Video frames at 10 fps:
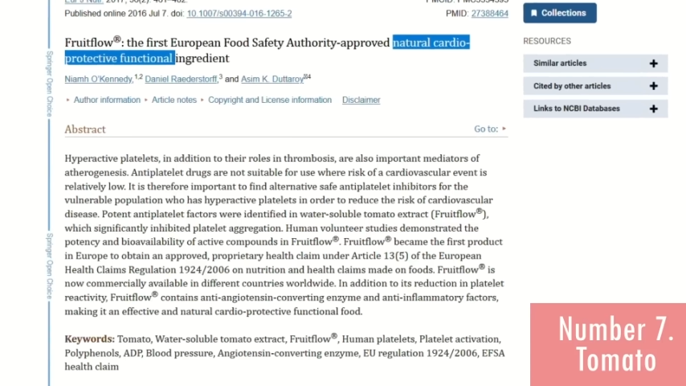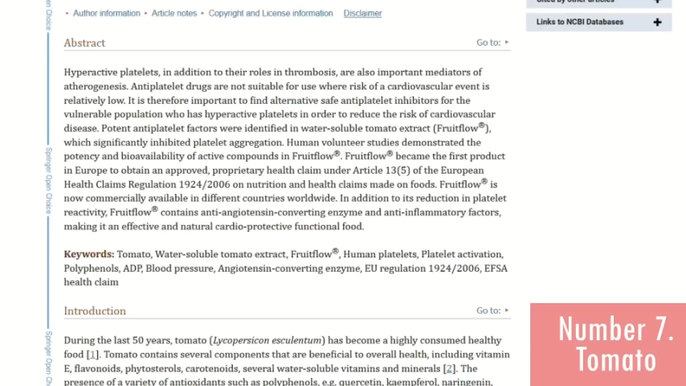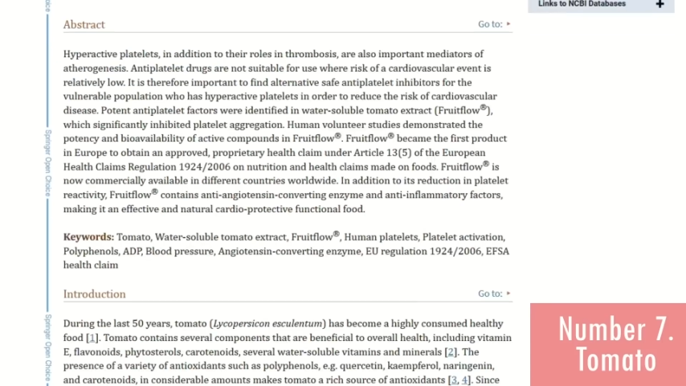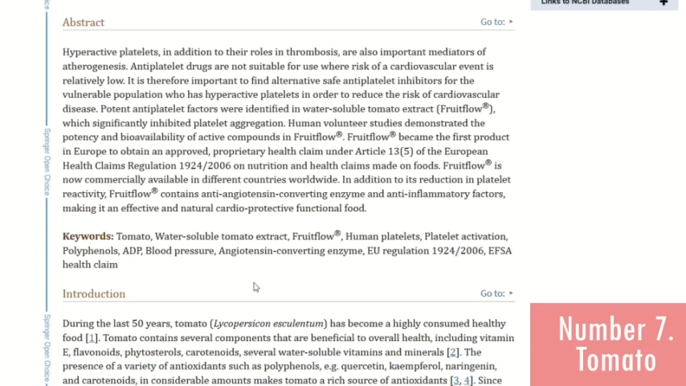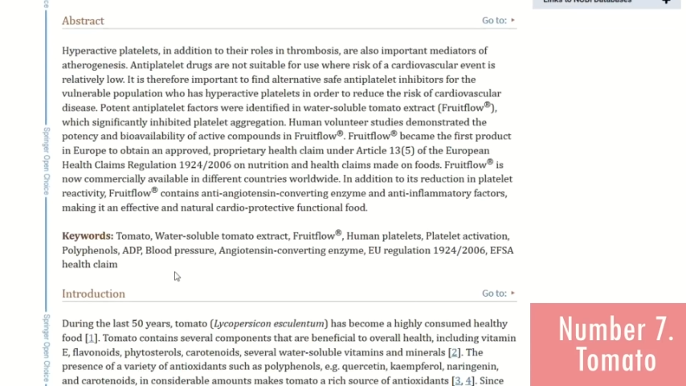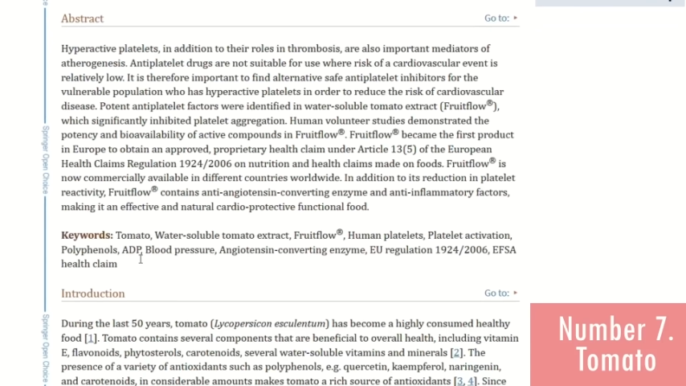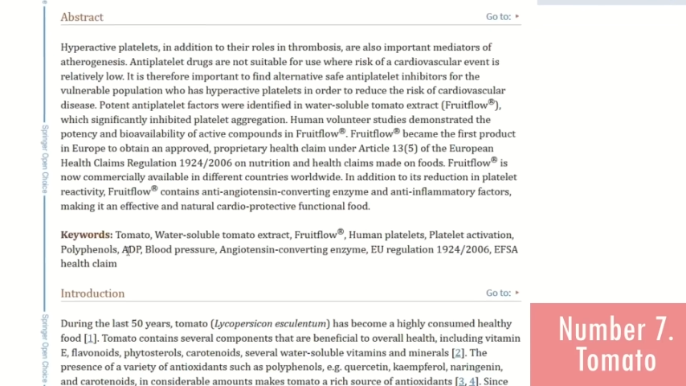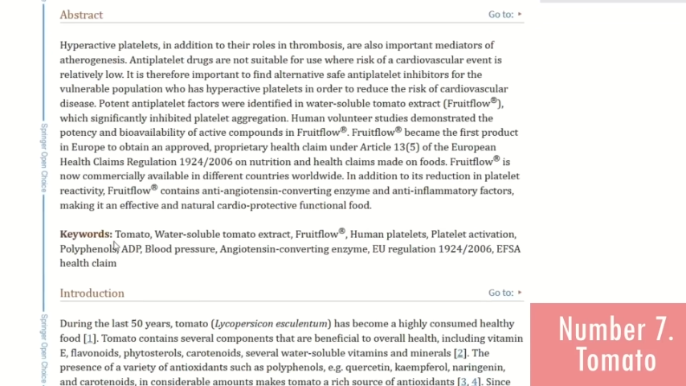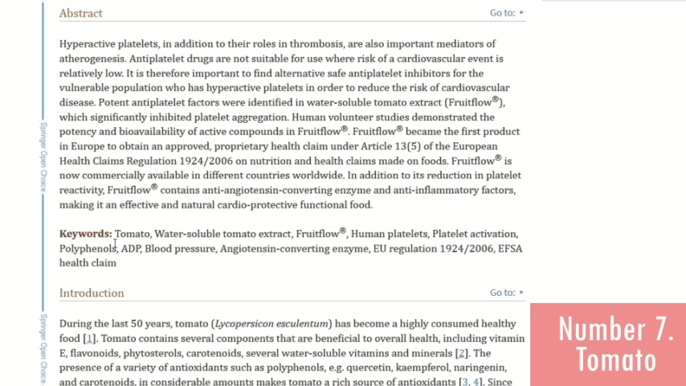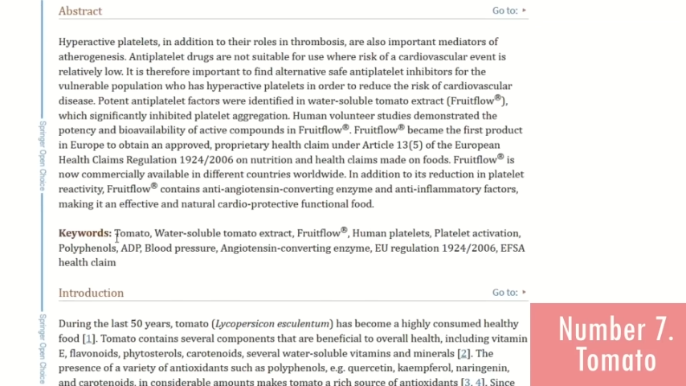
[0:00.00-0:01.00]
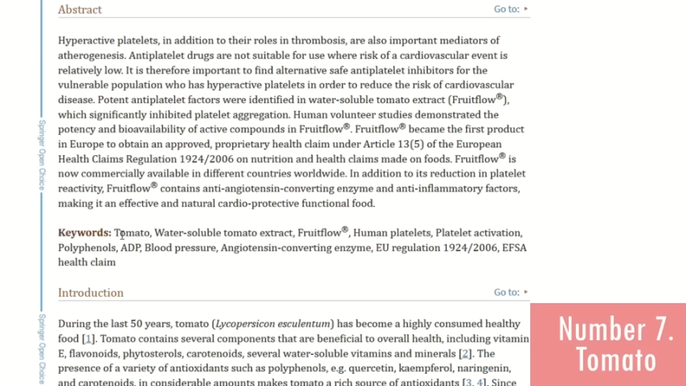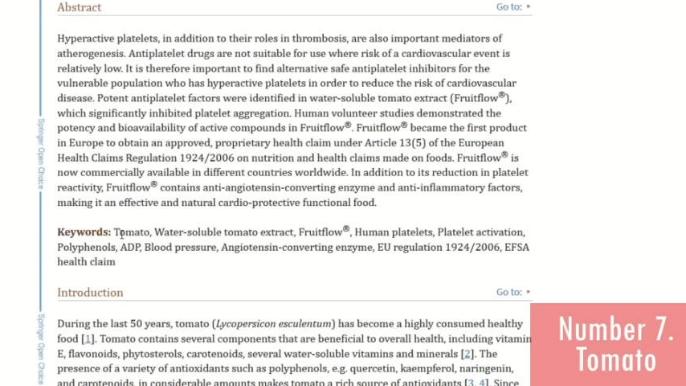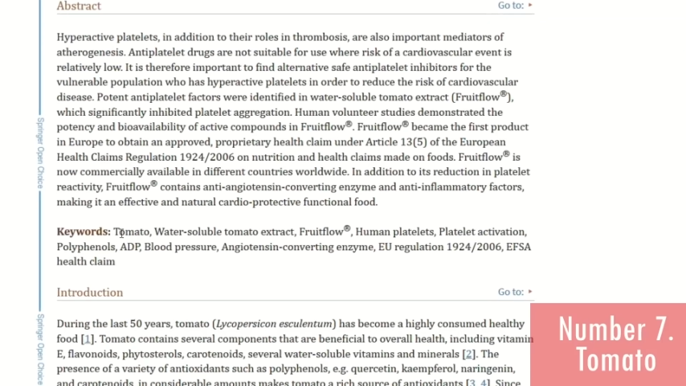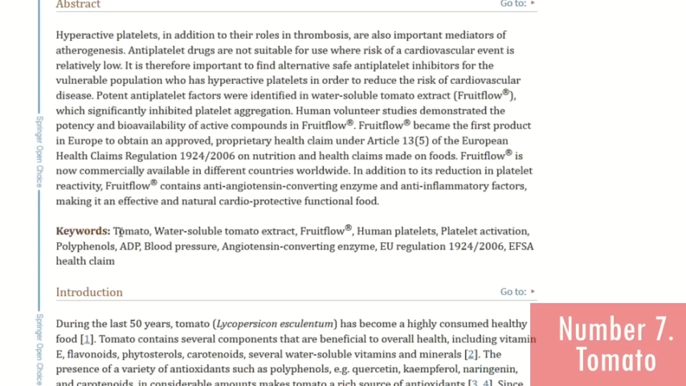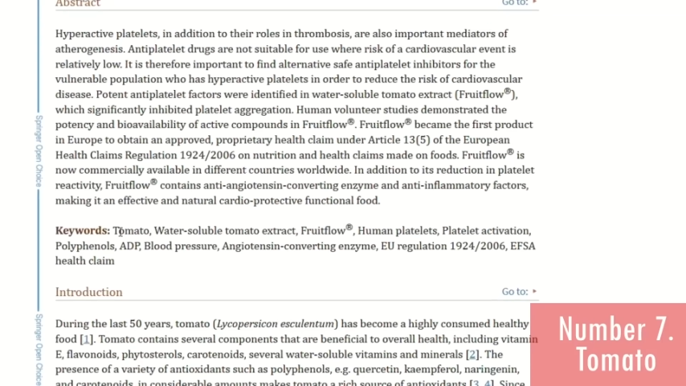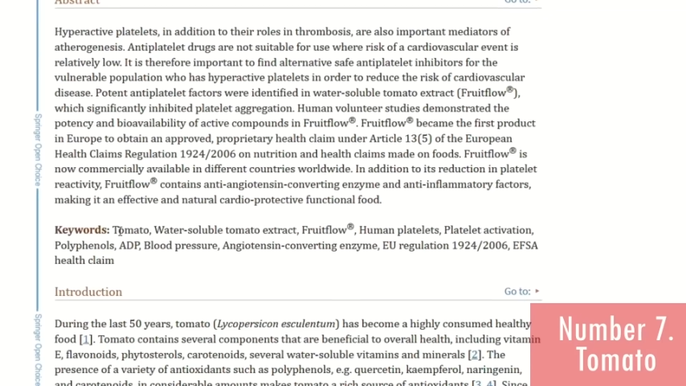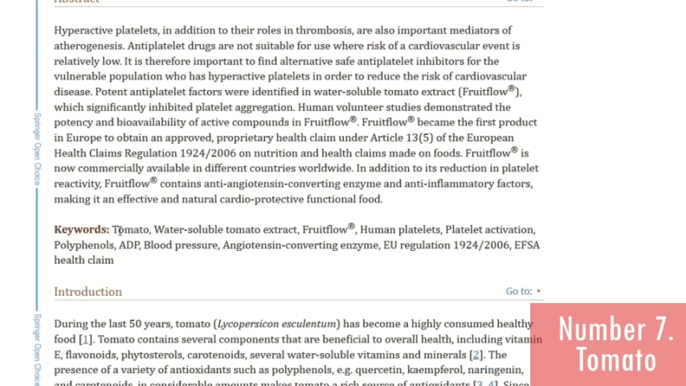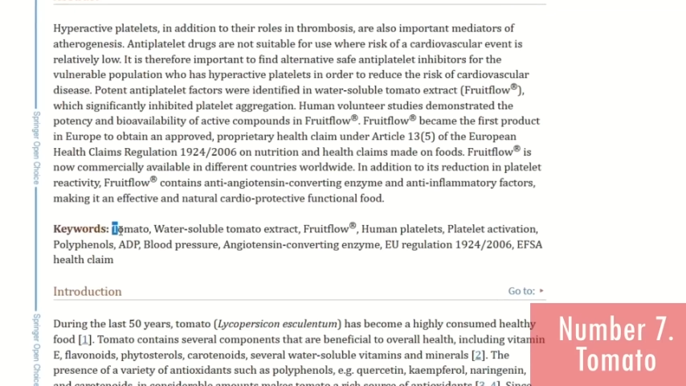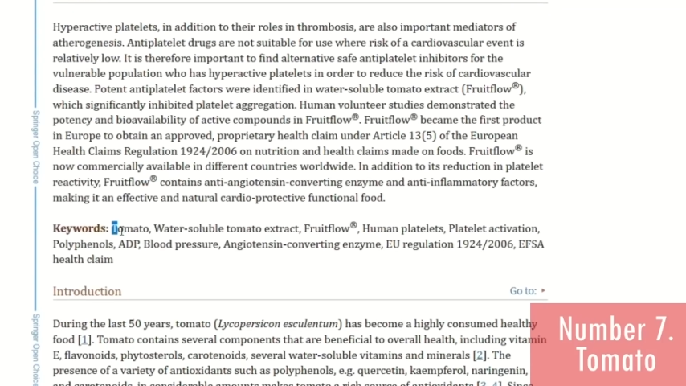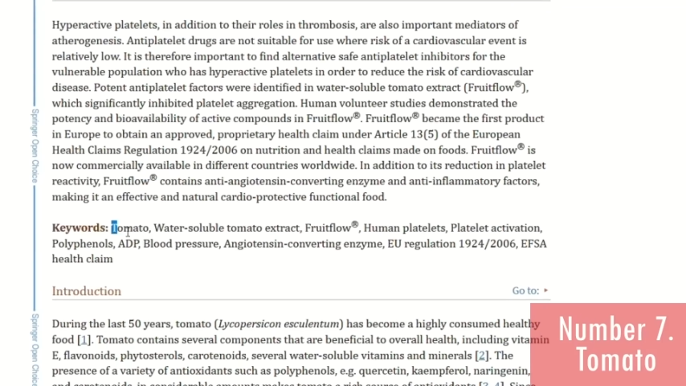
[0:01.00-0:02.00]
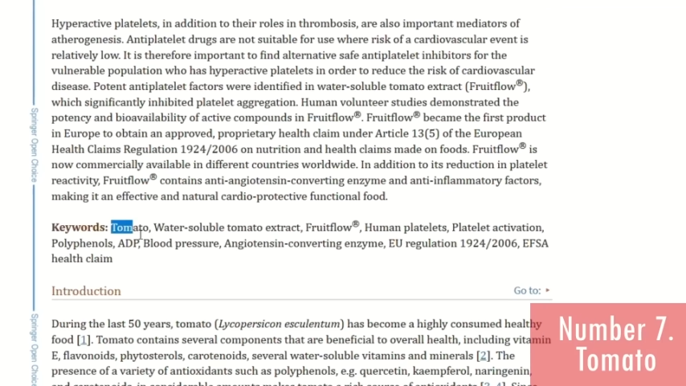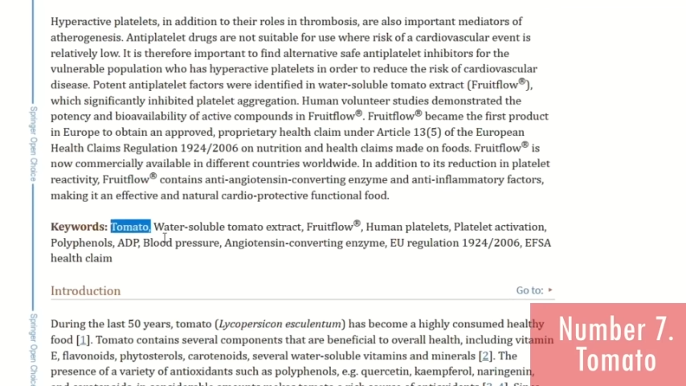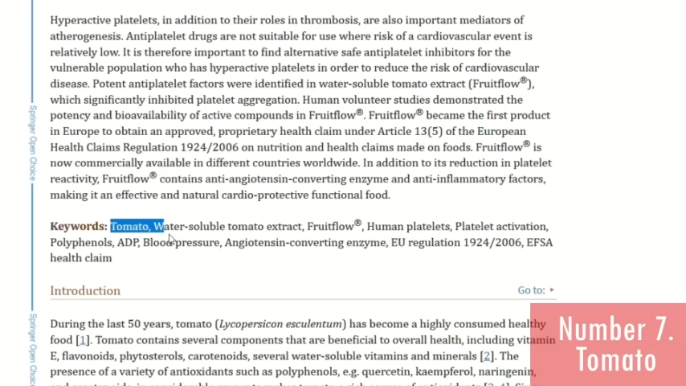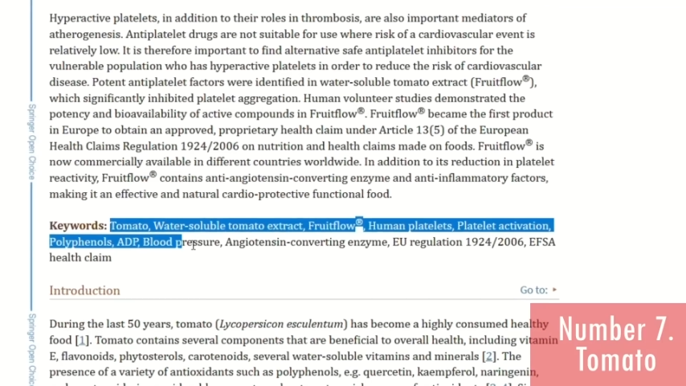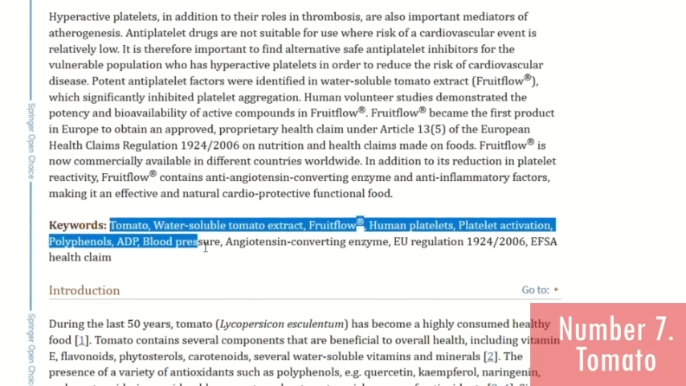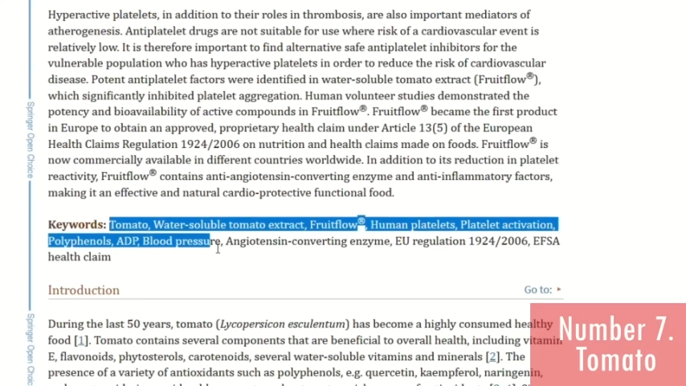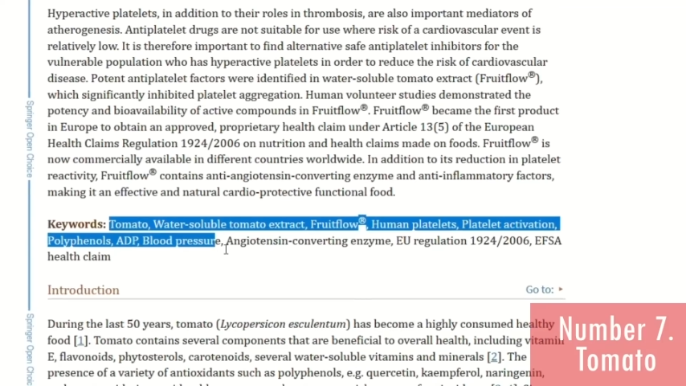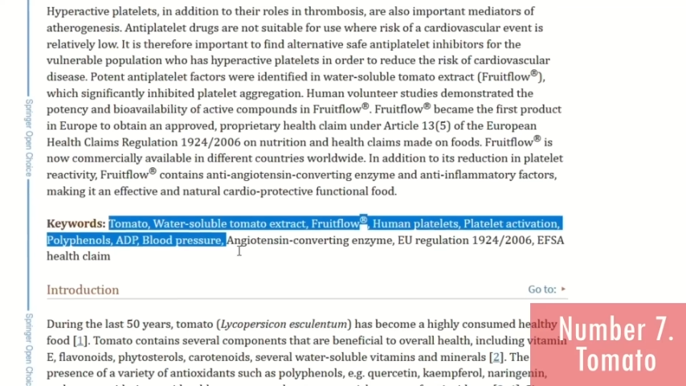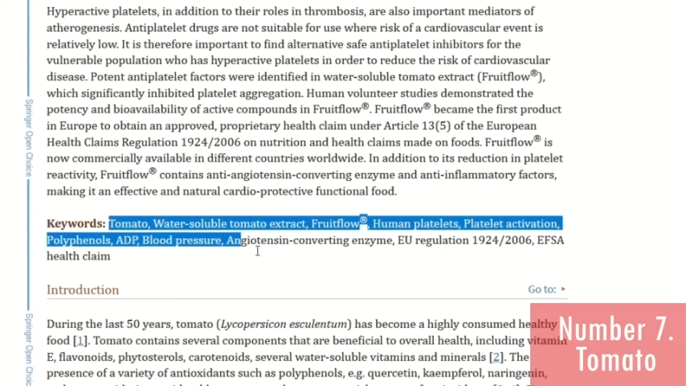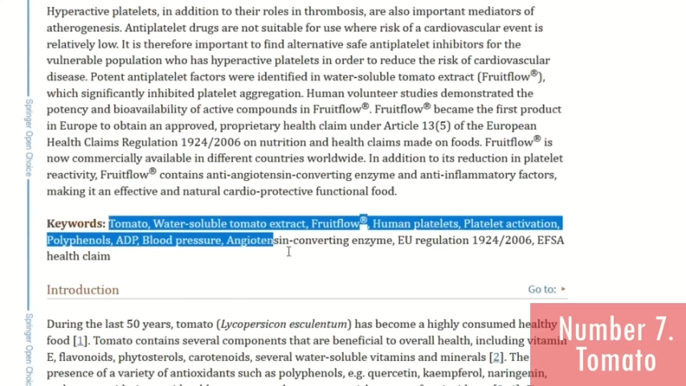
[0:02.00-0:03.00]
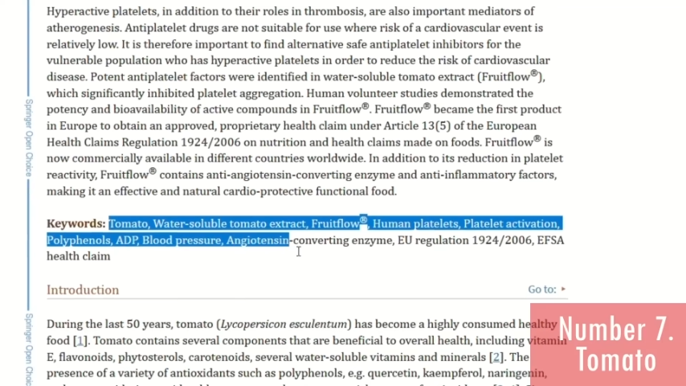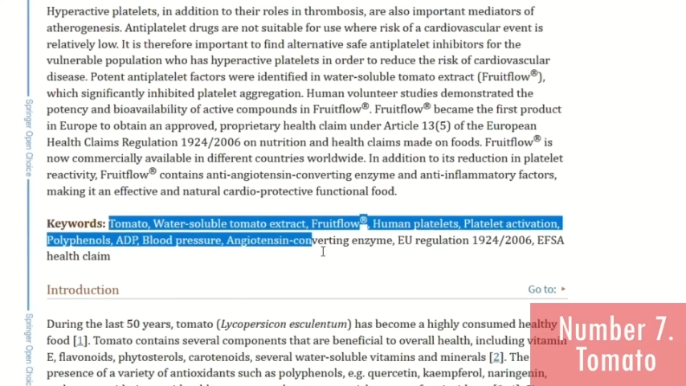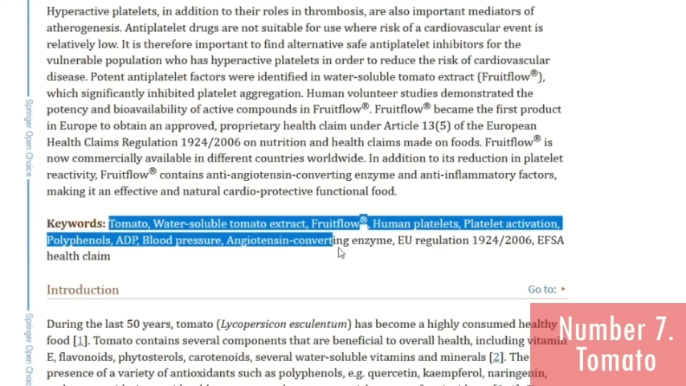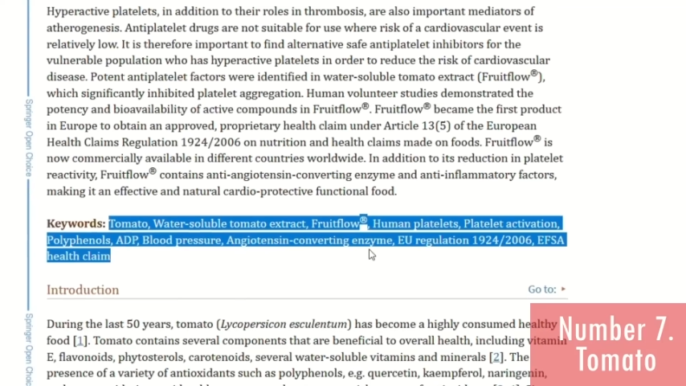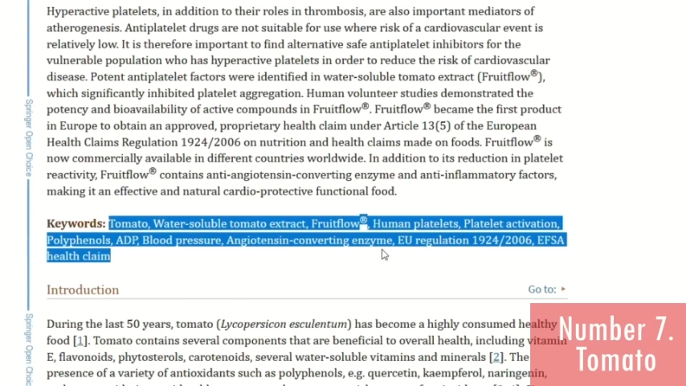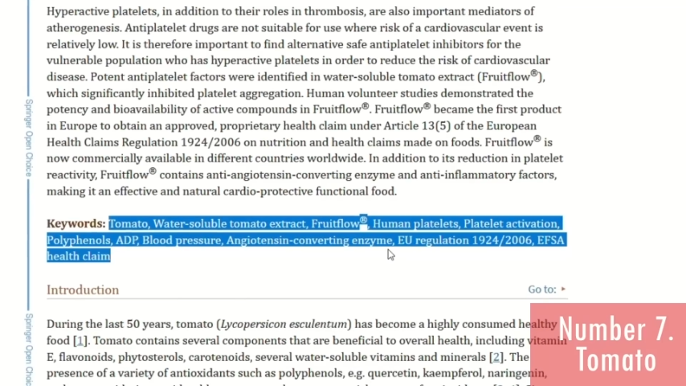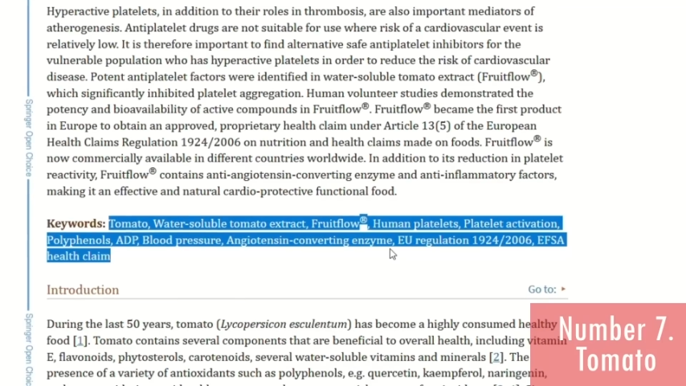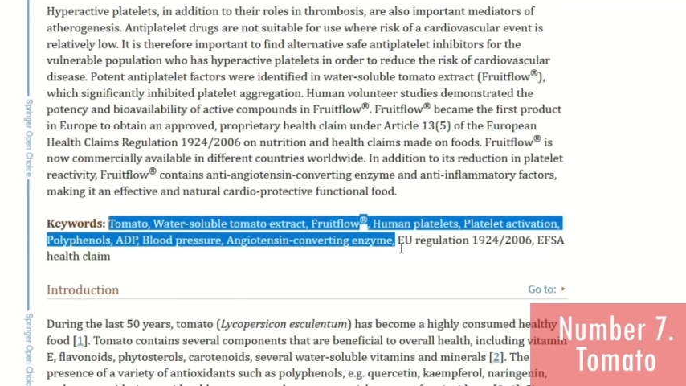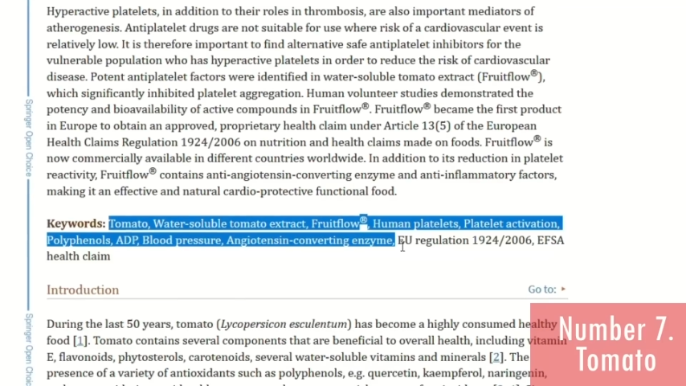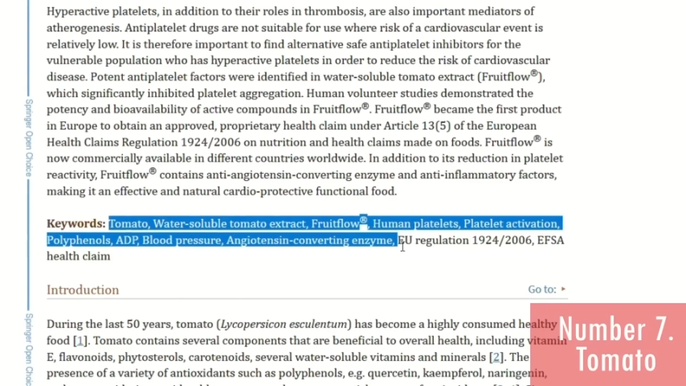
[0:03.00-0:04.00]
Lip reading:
[unreadable: no face in view]